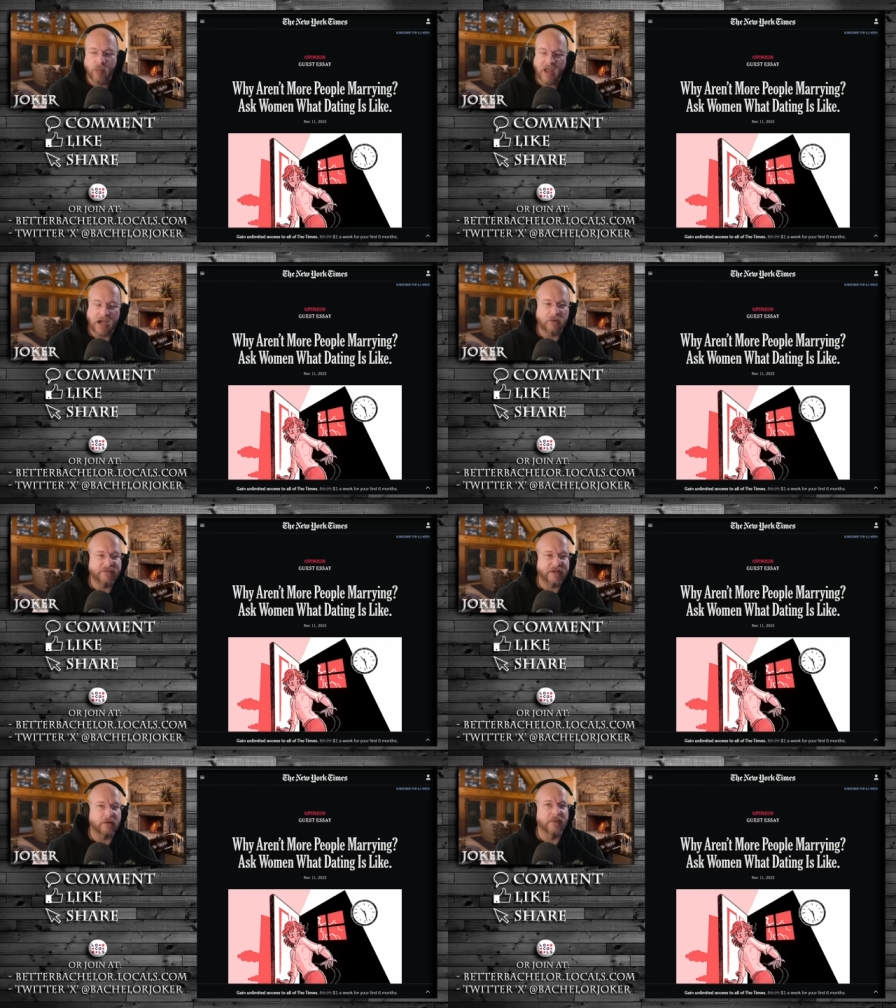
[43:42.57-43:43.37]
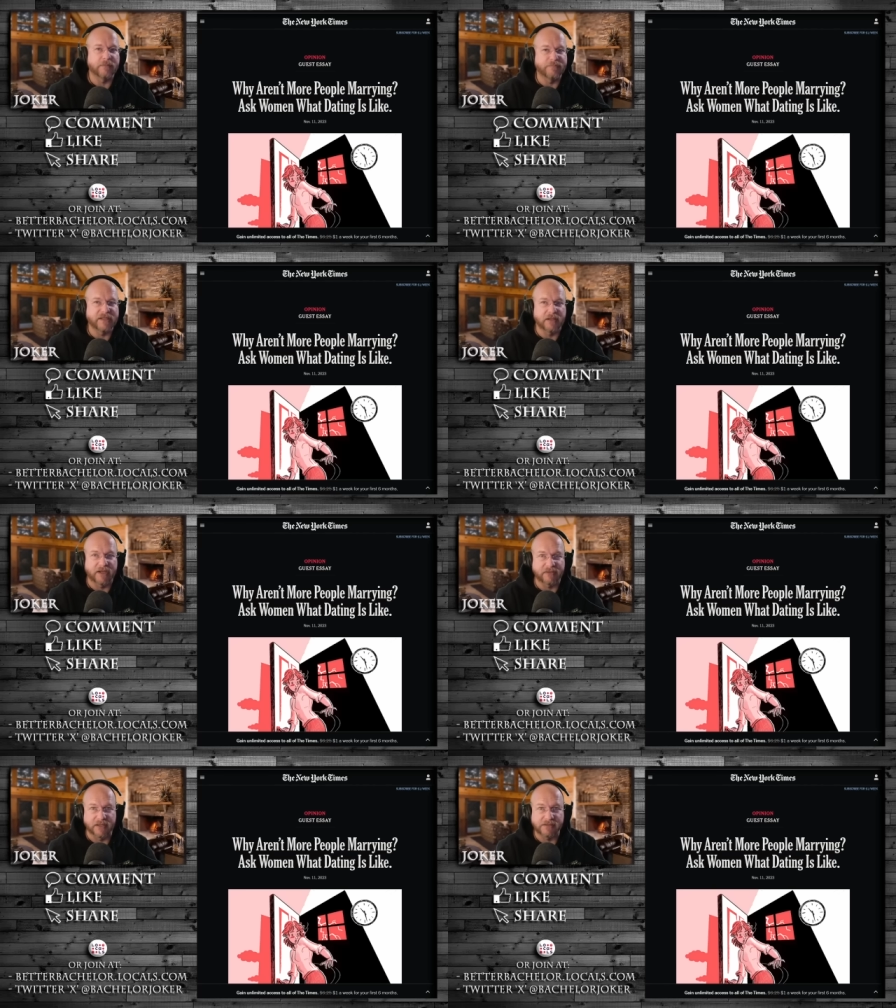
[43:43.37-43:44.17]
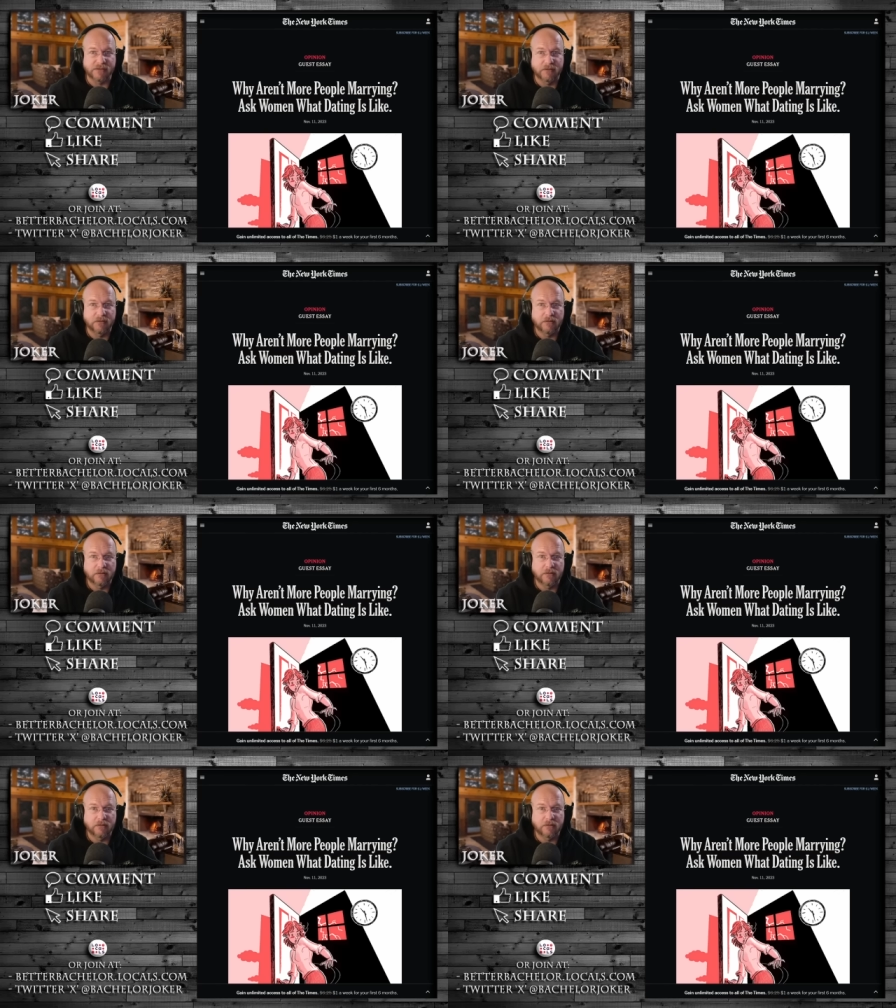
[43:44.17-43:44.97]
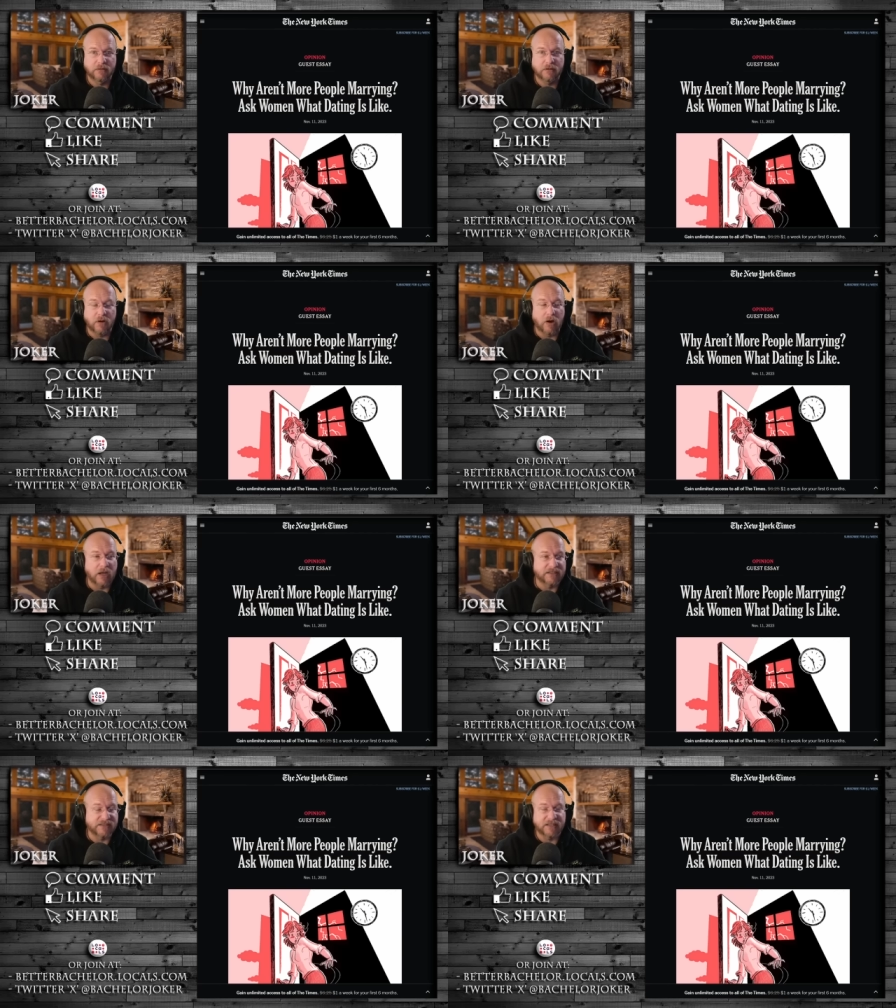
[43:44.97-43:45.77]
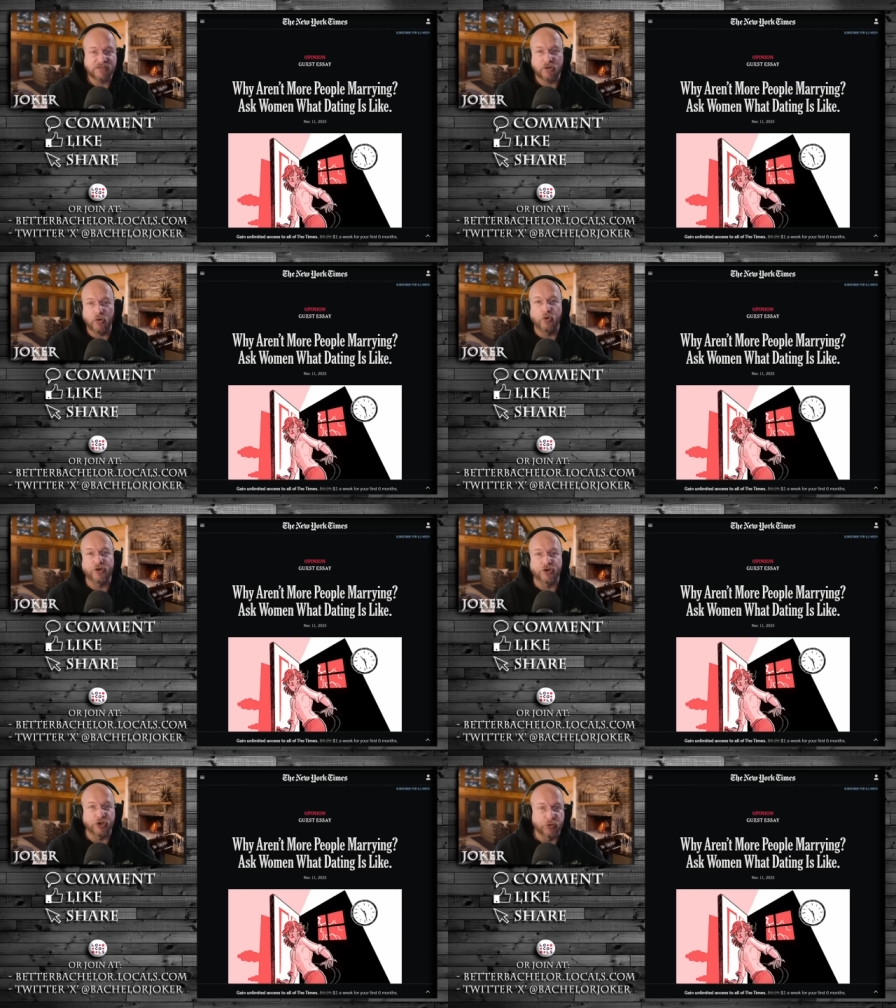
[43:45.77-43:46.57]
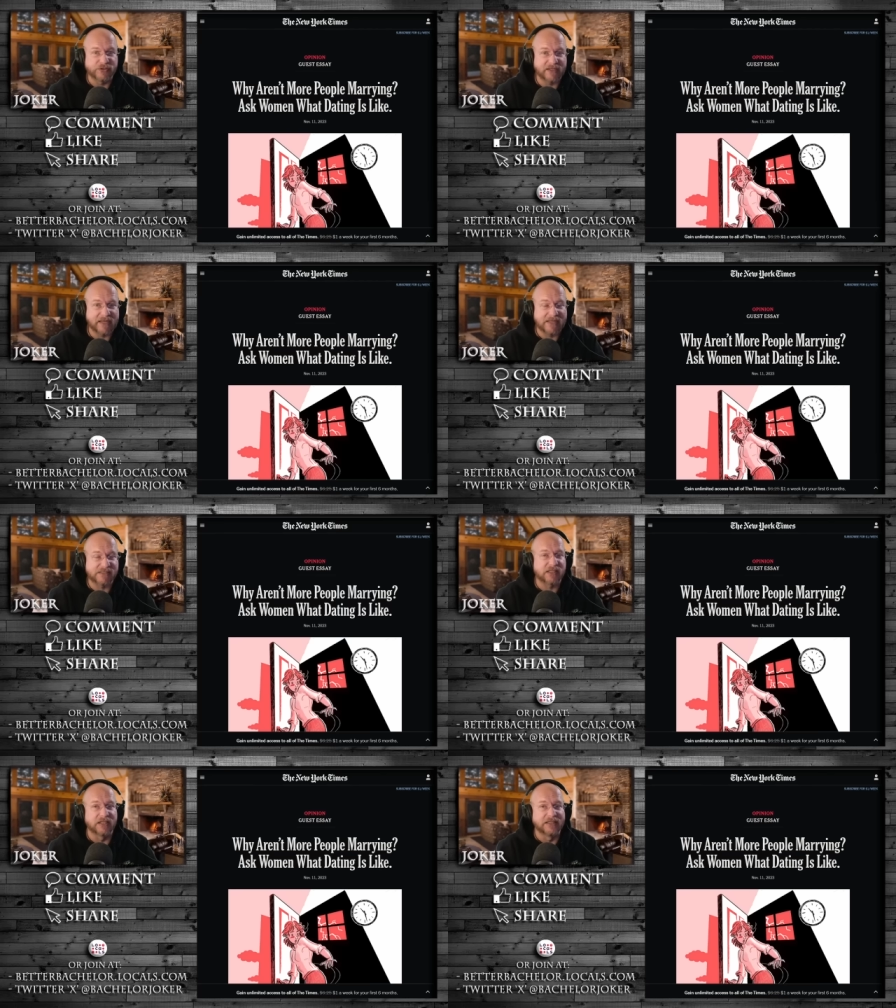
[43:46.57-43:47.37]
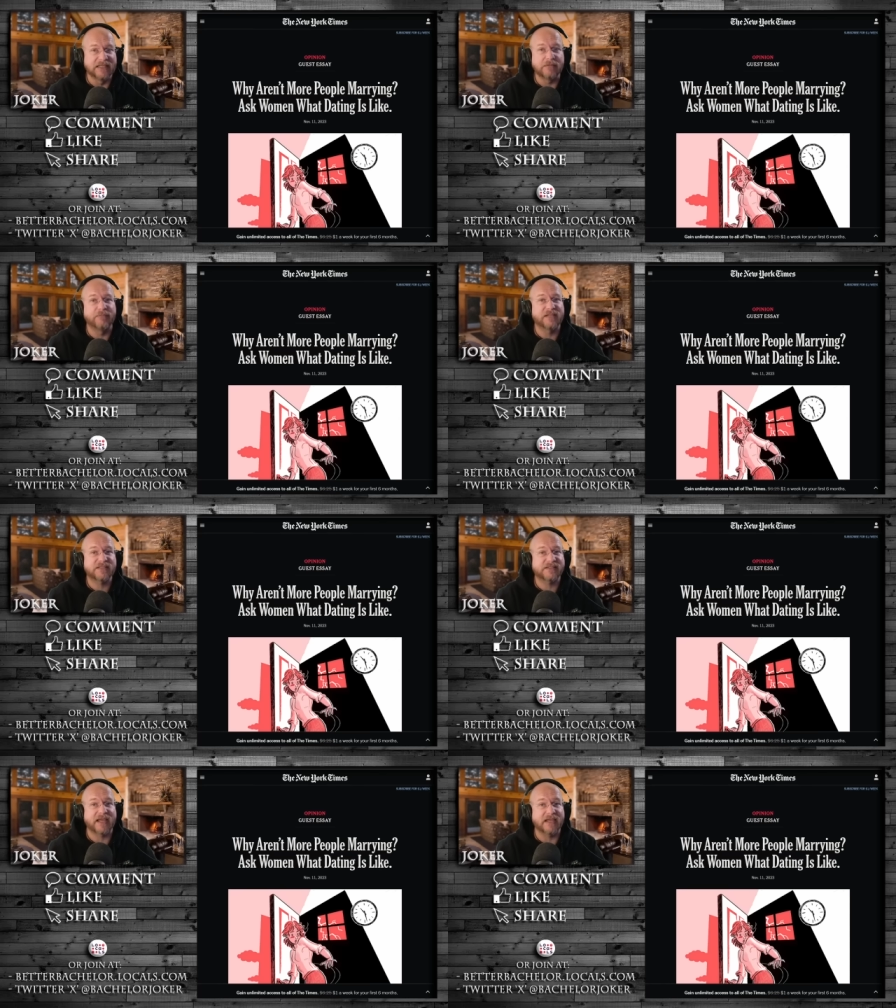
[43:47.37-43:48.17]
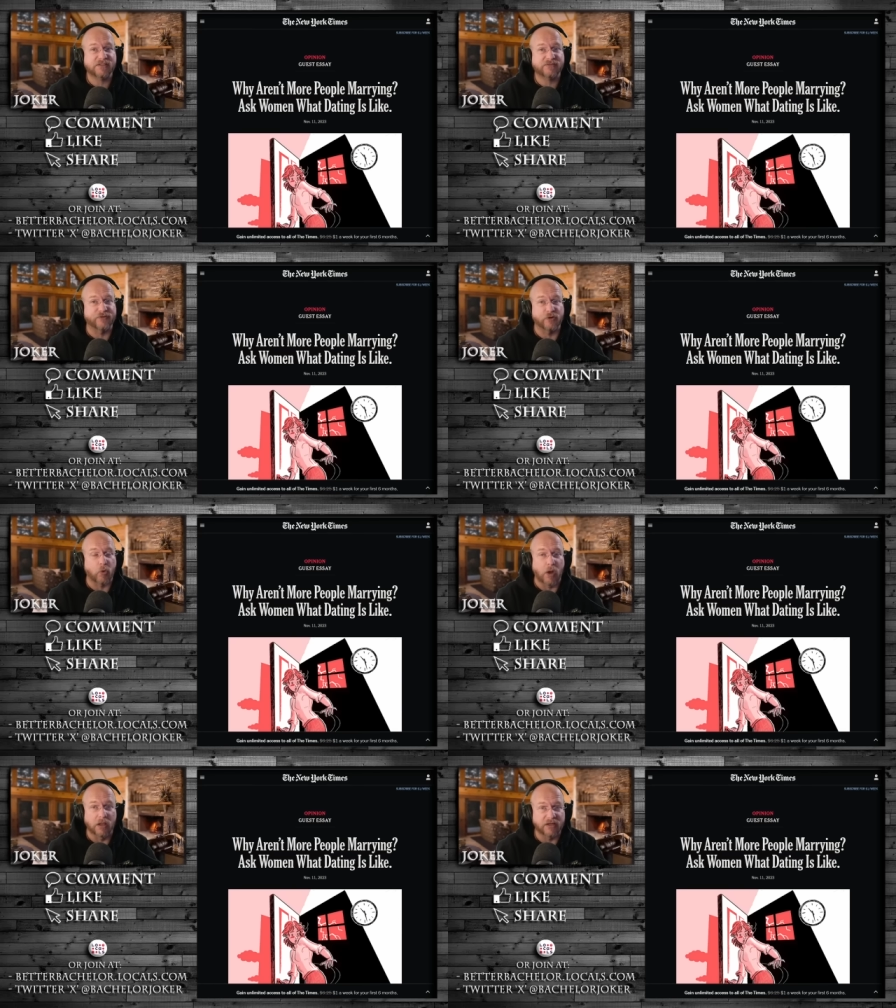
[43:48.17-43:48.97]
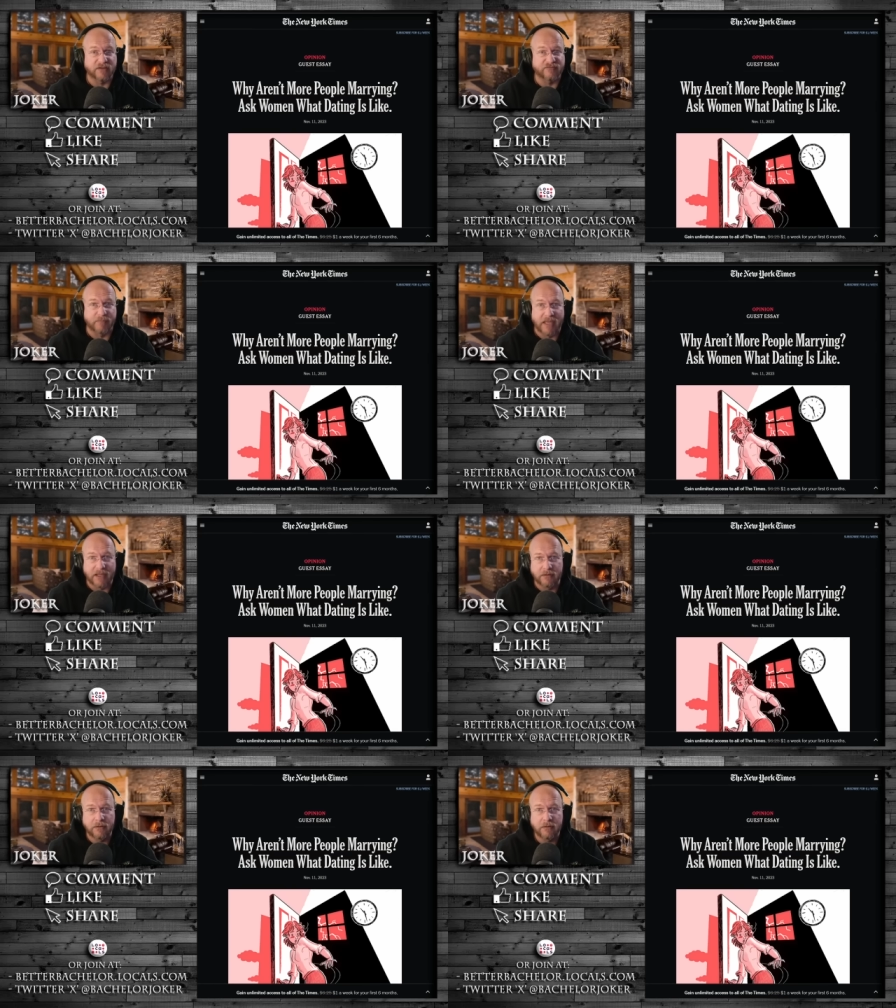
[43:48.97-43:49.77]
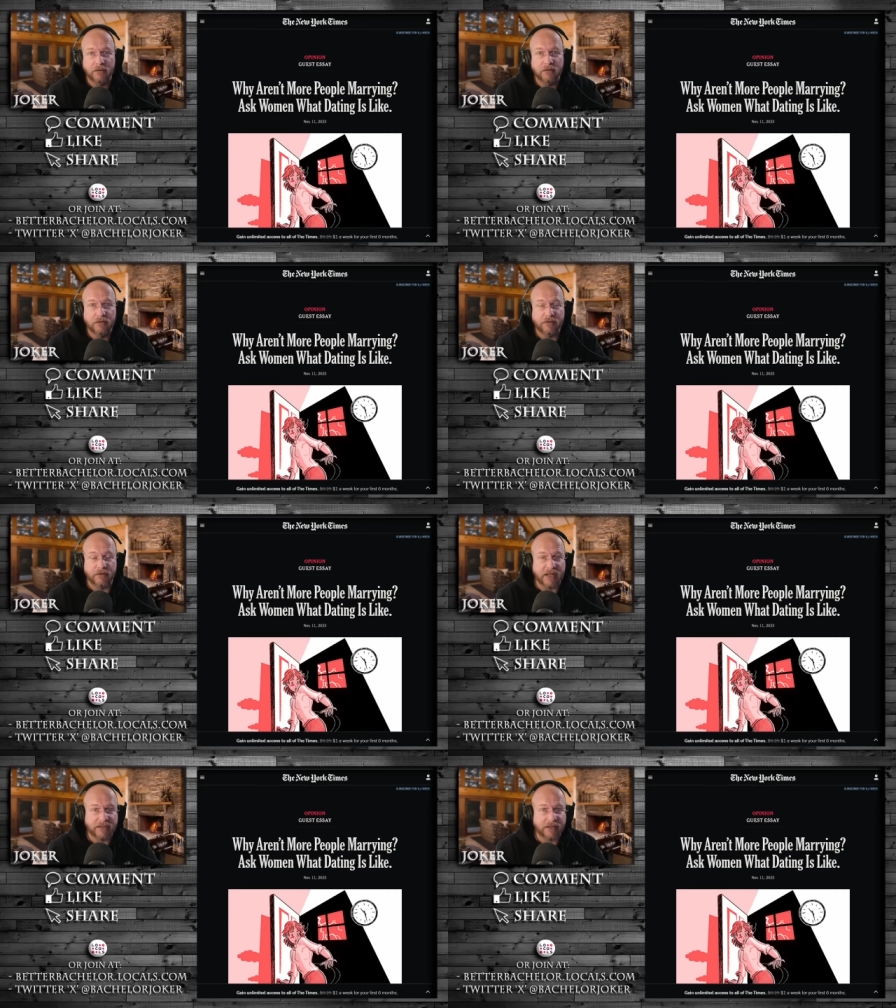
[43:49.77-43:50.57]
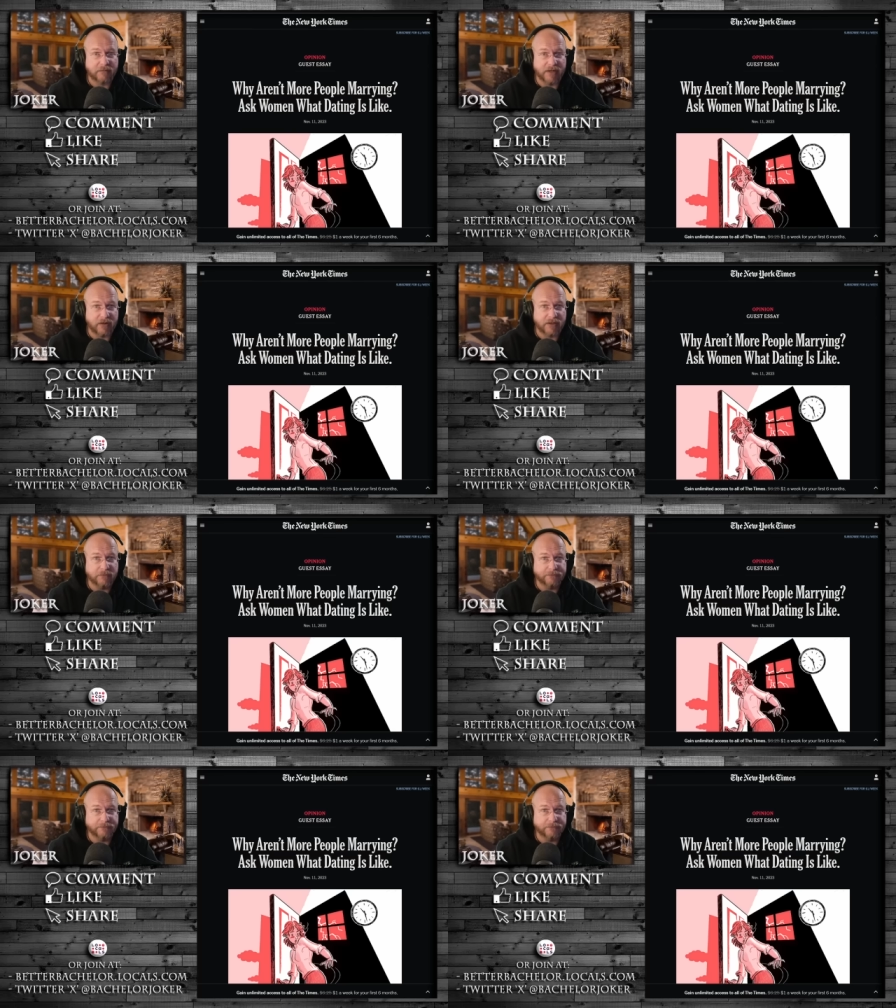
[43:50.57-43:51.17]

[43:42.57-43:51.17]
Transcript: How dare men be like this? Is this who you're using as the litmus test for quality of men that are not getting married?